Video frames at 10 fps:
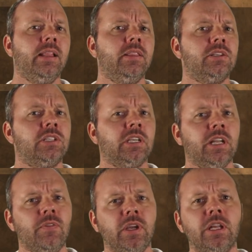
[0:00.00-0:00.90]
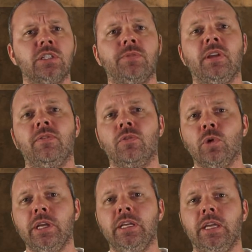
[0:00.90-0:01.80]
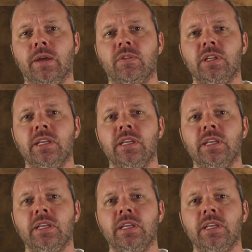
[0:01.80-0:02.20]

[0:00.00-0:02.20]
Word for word: The significance of a free gift